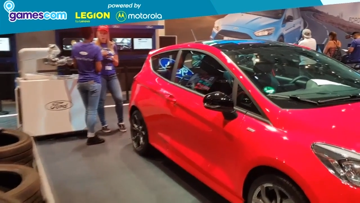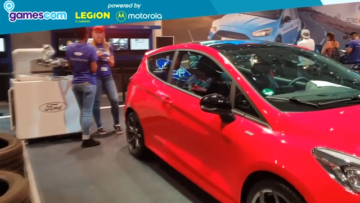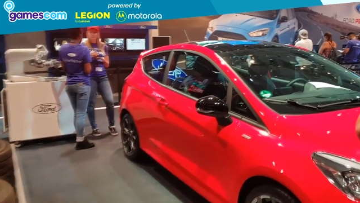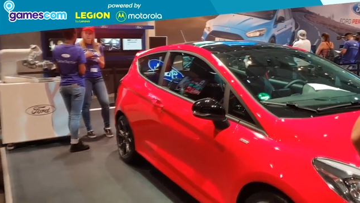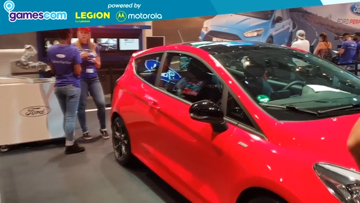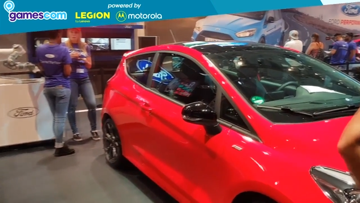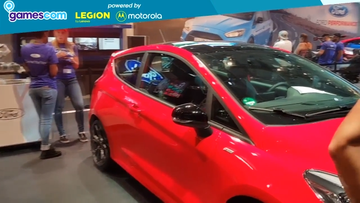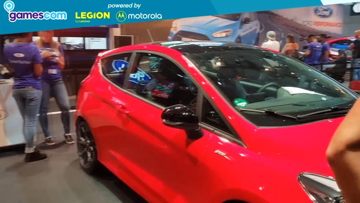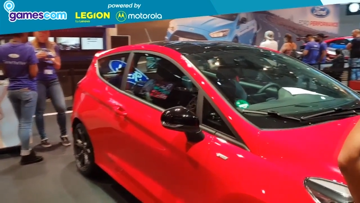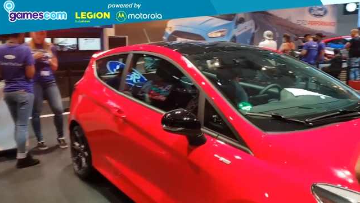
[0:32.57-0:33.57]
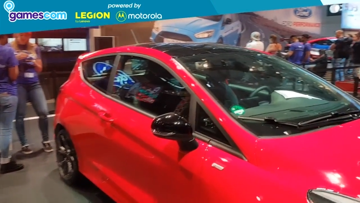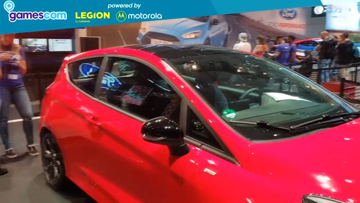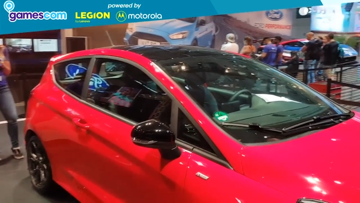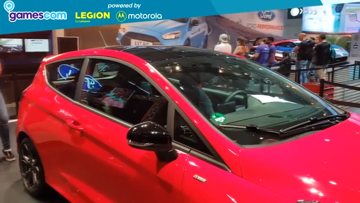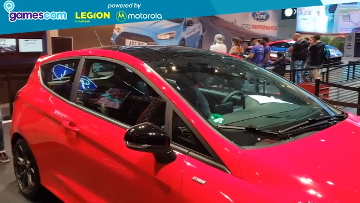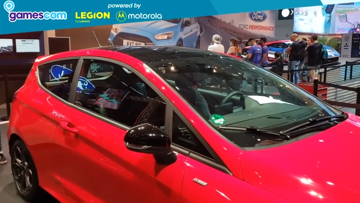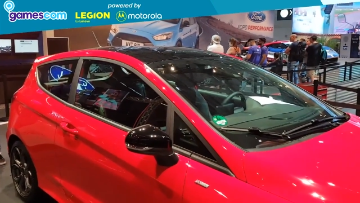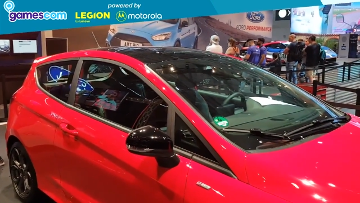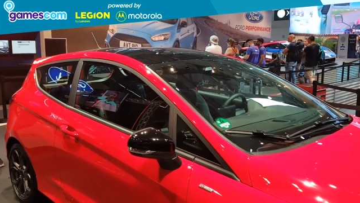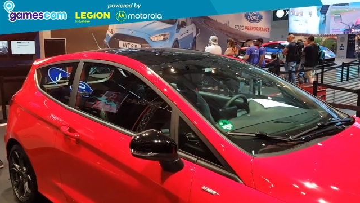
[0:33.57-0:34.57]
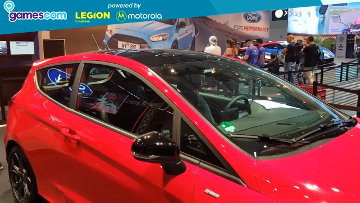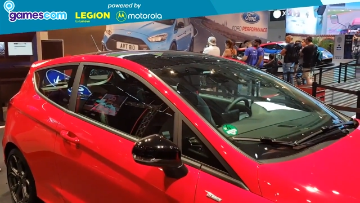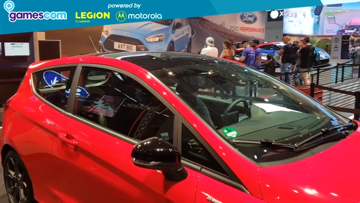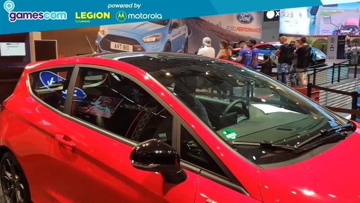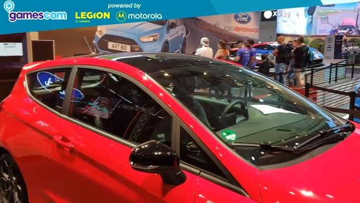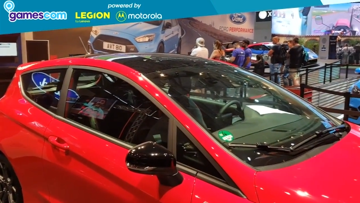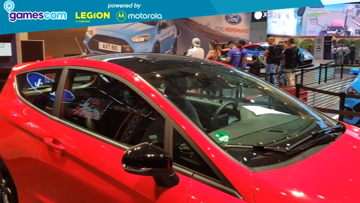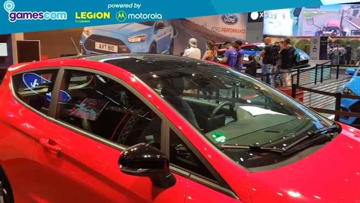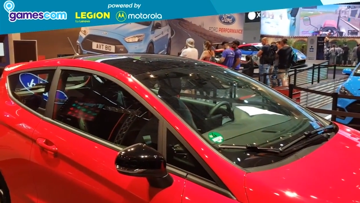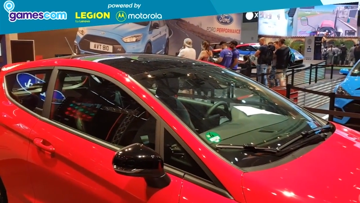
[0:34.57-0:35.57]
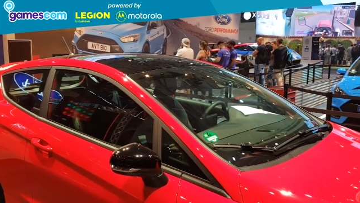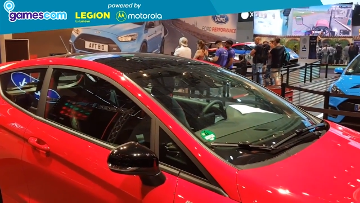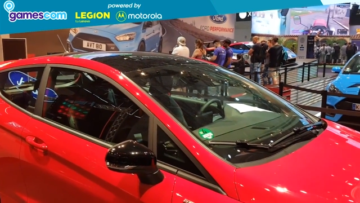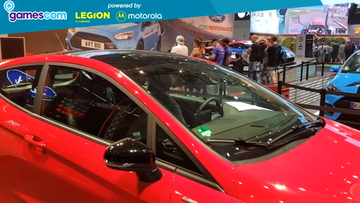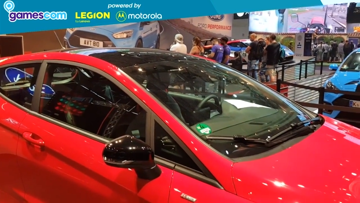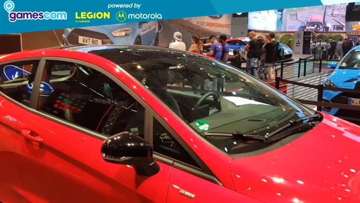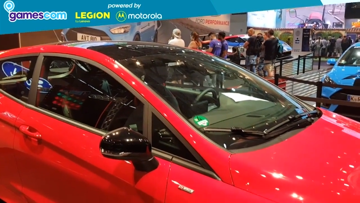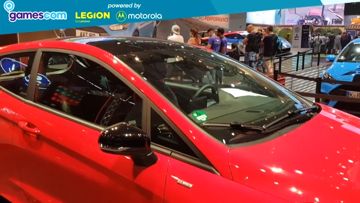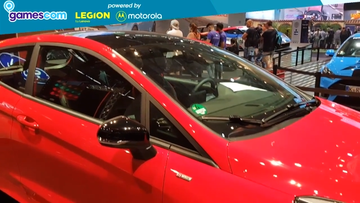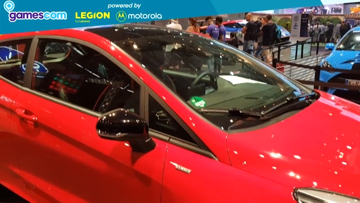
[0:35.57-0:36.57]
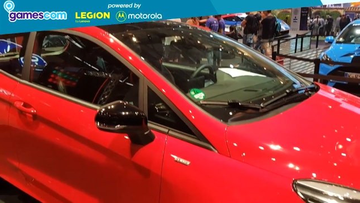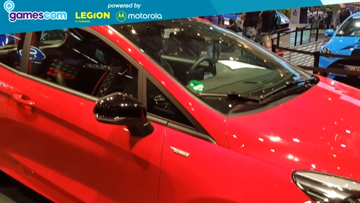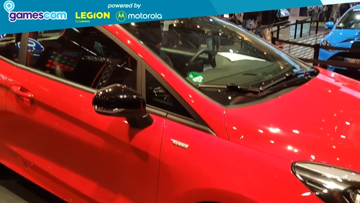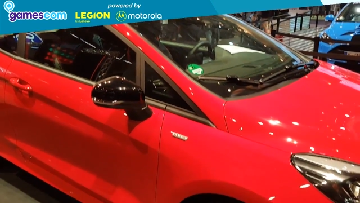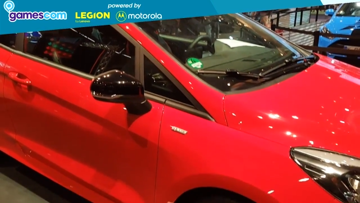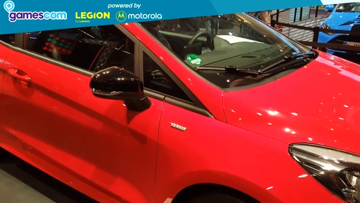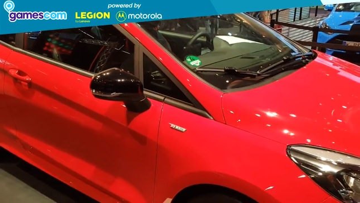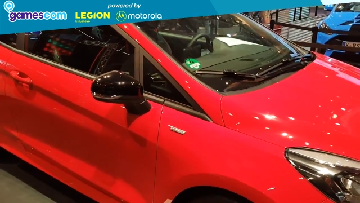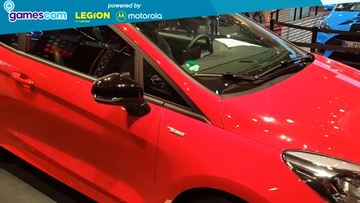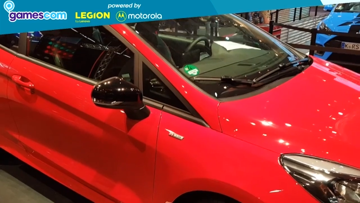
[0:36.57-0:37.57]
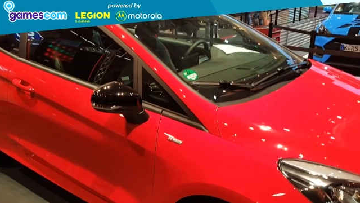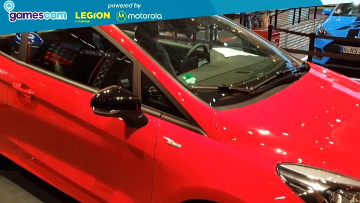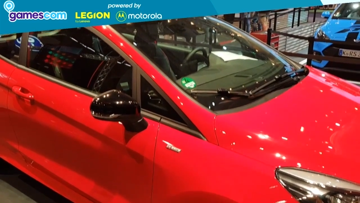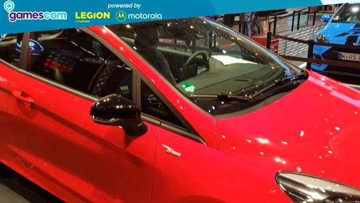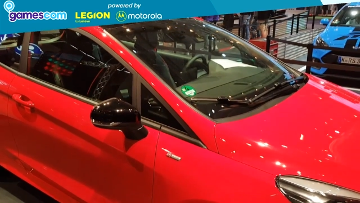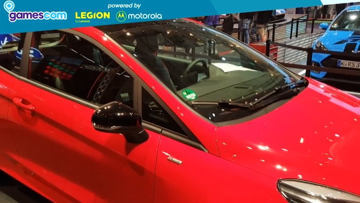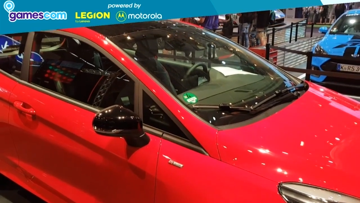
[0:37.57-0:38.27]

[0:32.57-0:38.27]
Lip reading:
Nobody's mouth can be seen.